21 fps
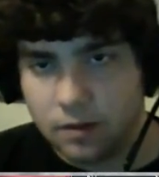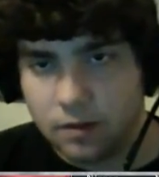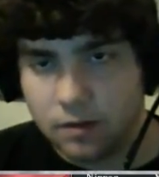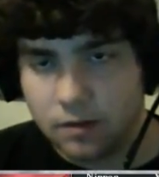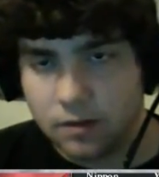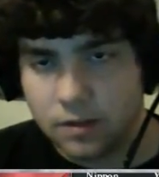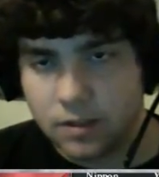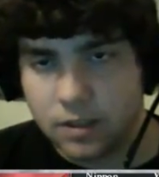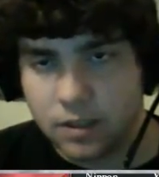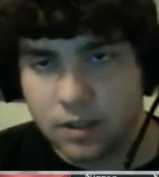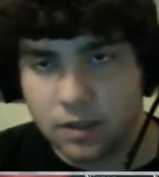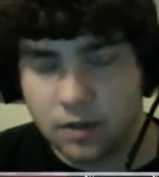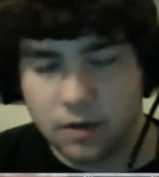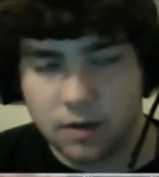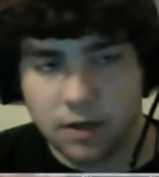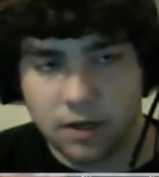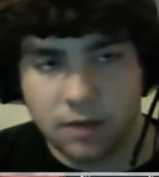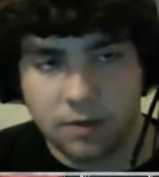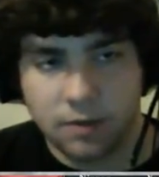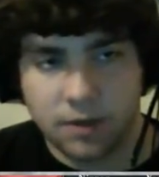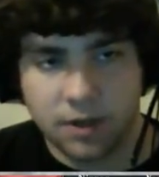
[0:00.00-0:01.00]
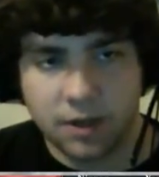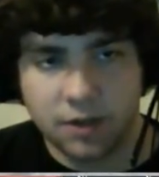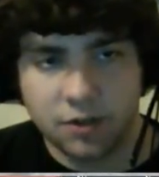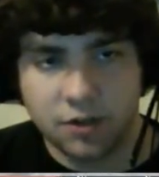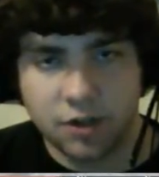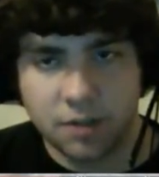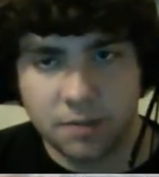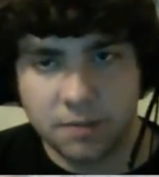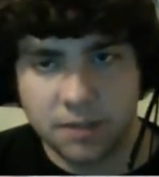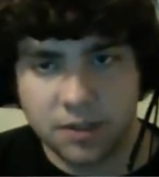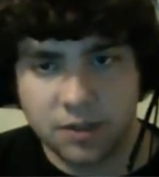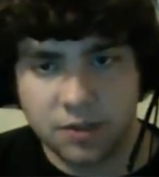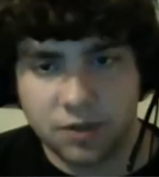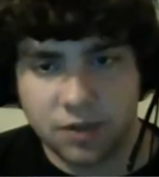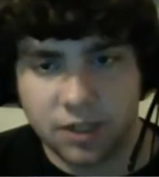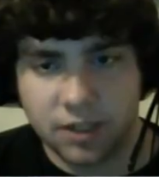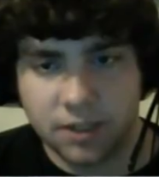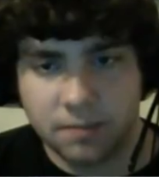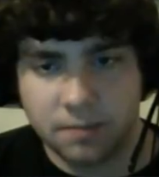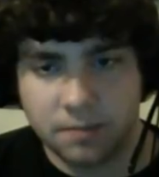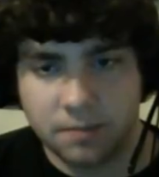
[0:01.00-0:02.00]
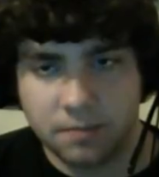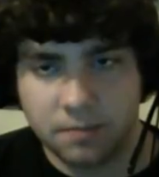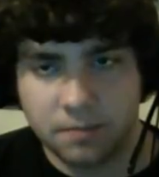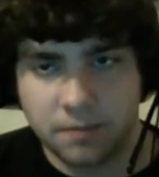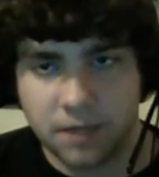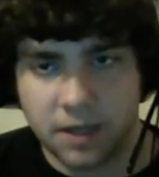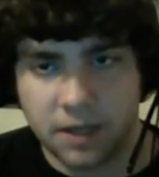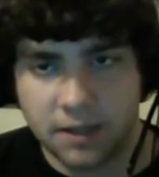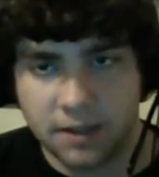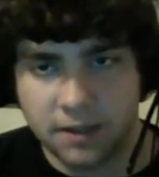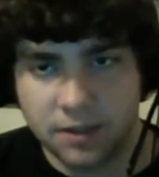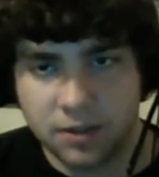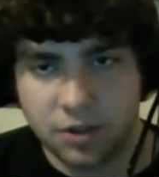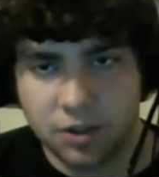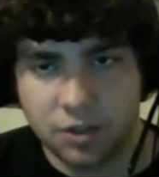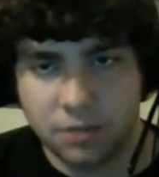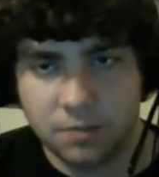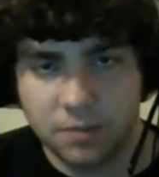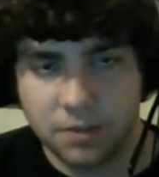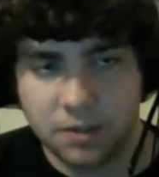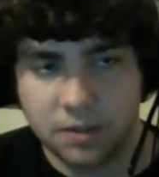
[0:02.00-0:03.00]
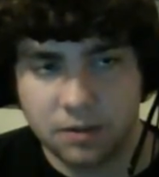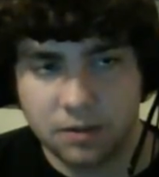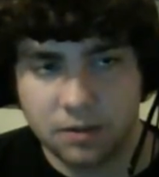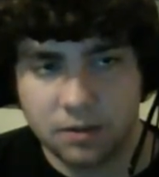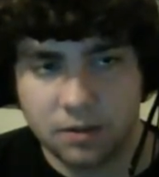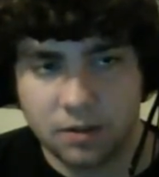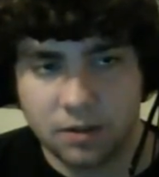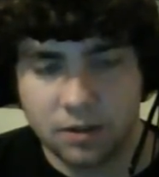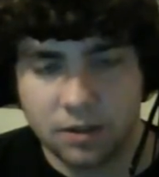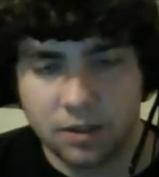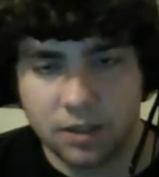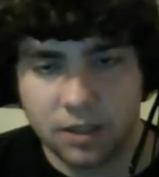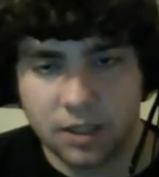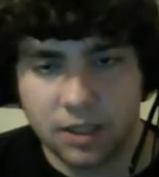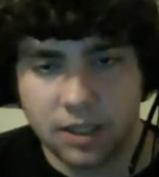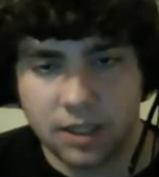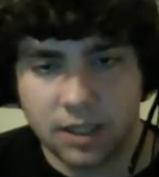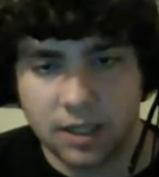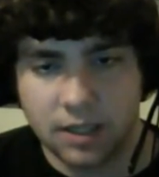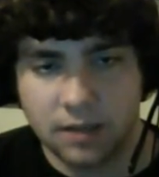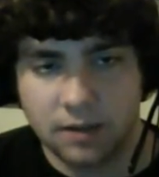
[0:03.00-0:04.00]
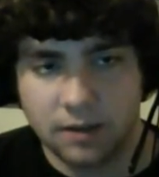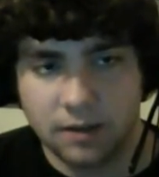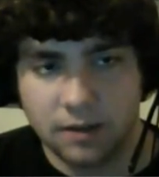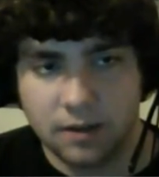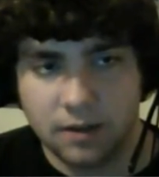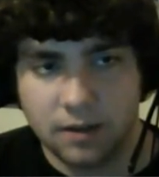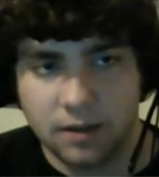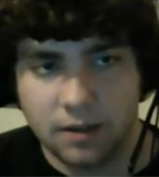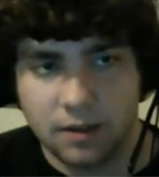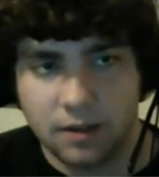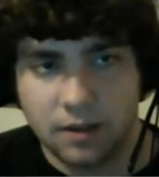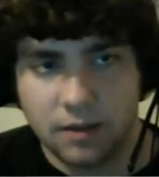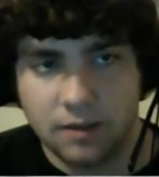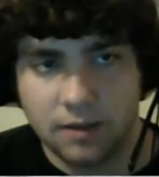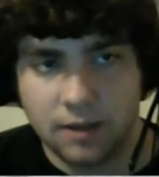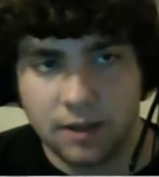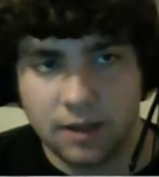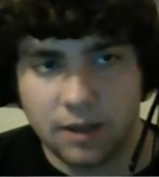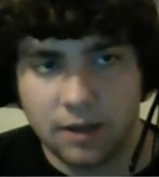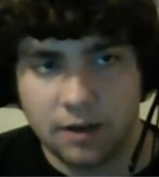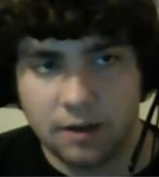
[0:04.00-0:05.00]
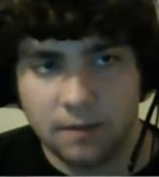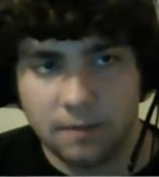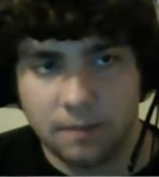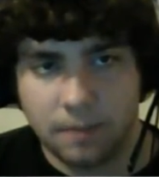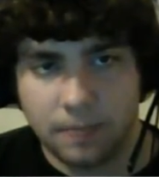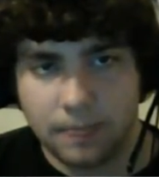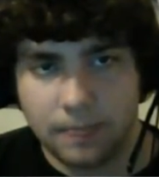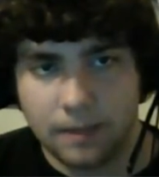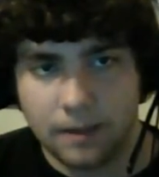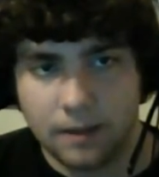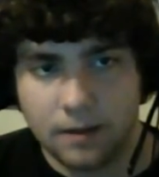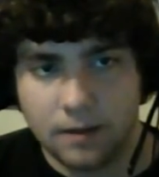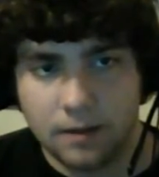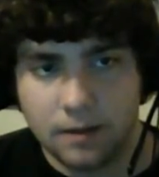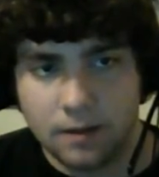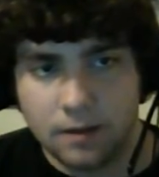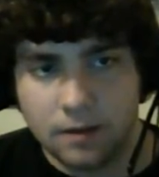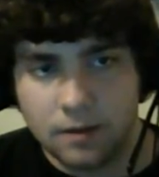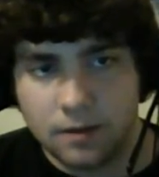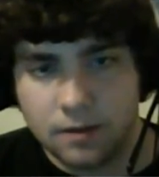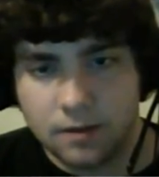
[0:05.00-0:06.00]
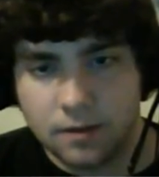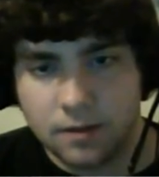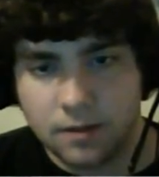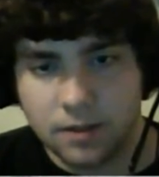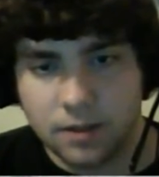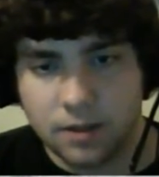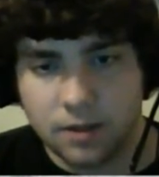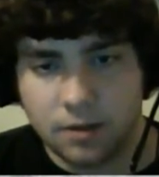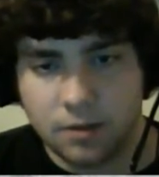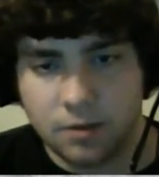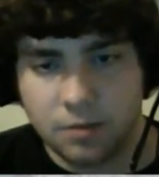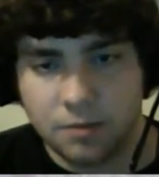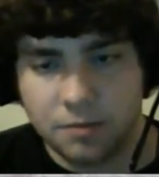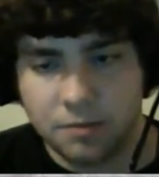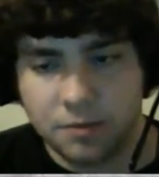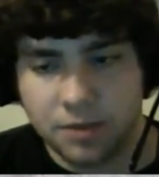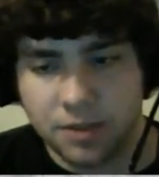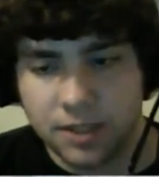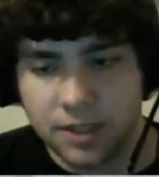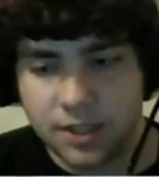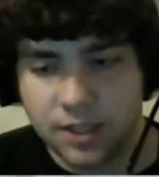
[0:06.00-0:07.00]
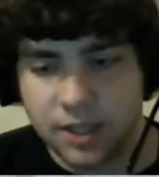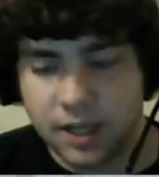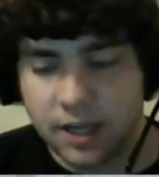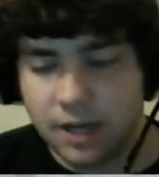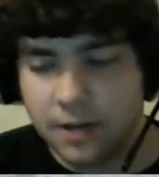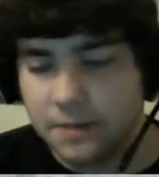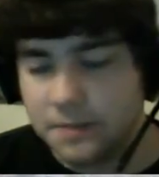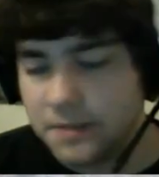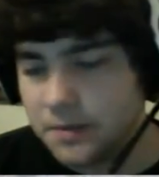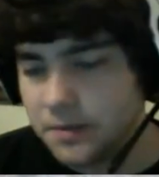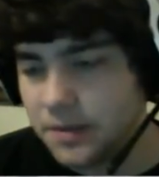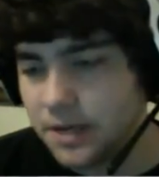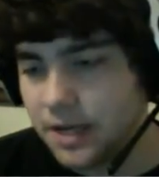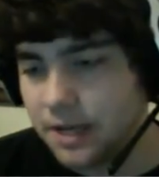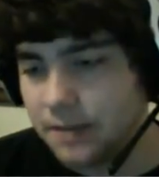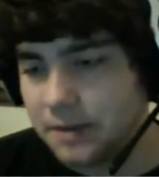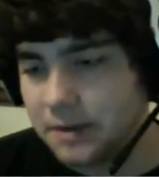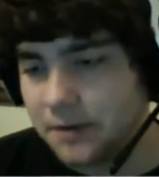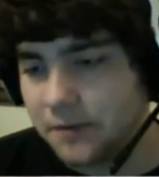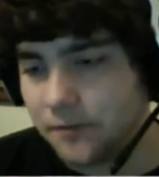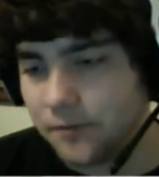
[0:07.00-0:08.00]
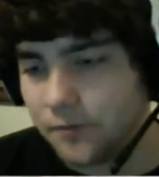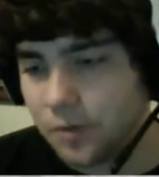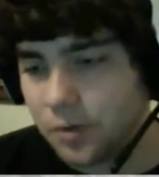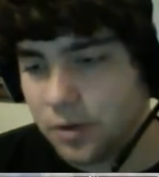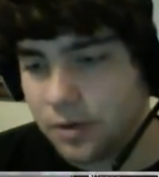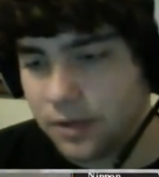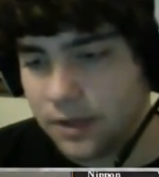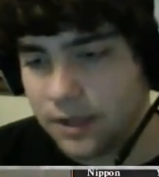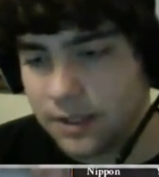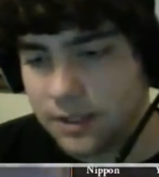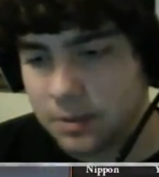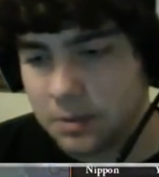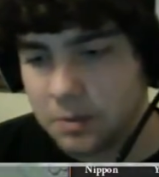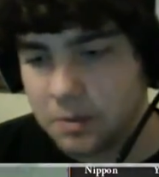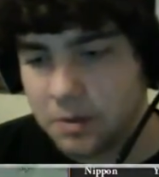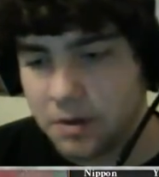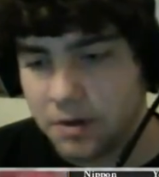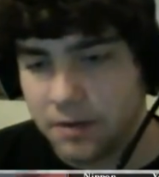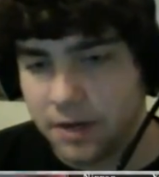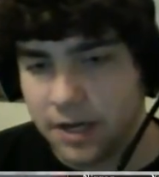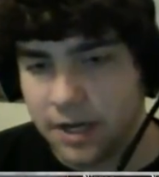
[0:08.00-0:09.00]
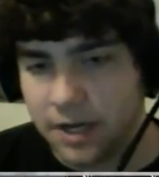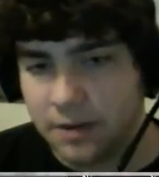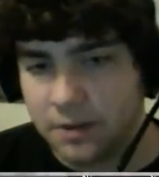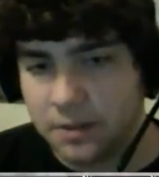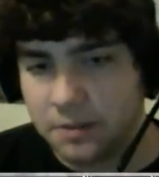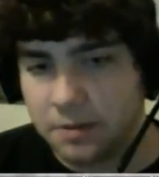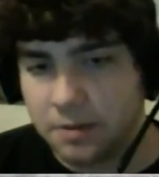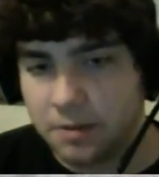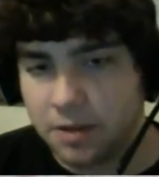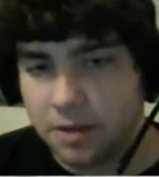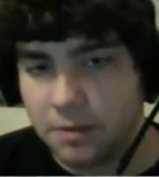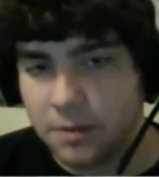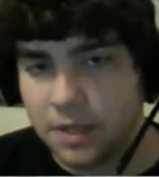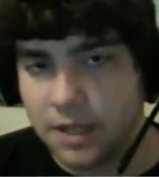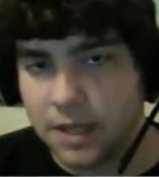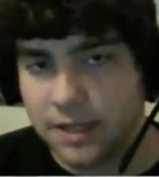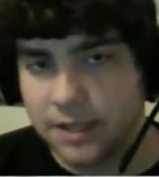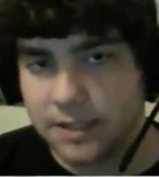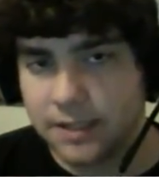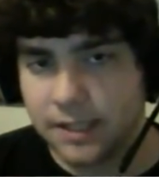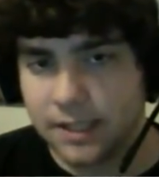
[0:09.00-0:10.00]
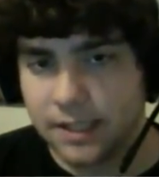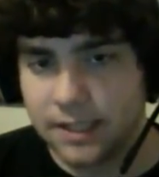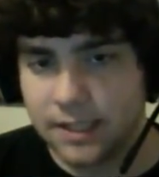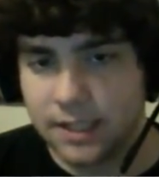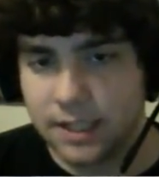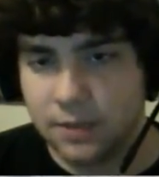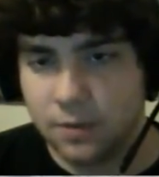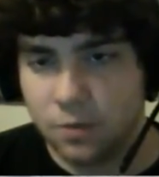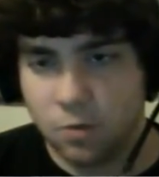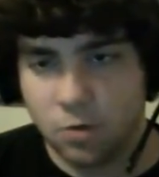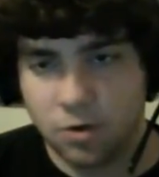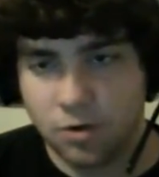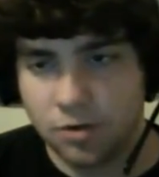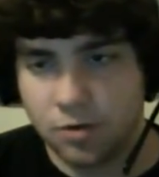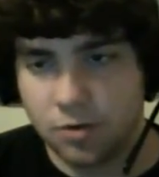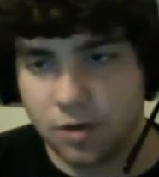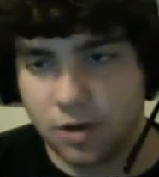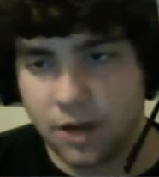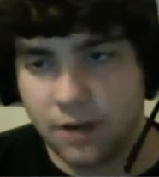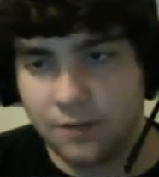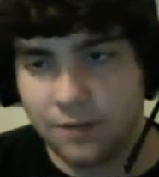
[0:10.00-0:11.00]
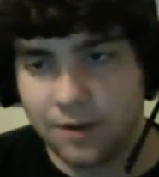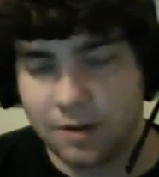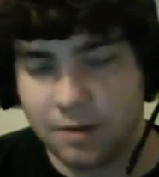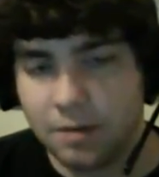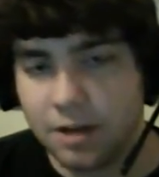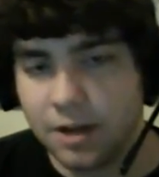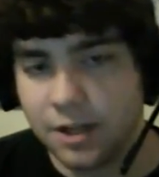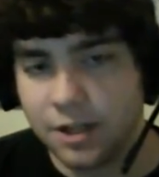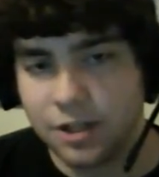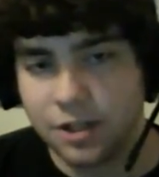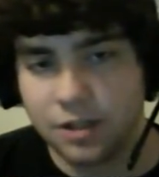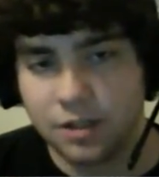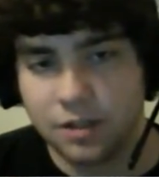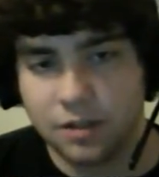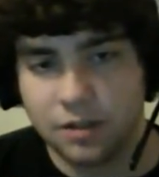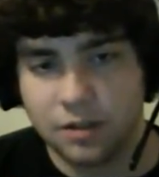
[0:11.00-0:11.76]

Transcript: So uh, we're going to drop these trans, yeah, these troops onto the uh, thing here. So we'll siege that up. So we got about four things that we want right now, and that's probably going to be like 16 war score, not very much.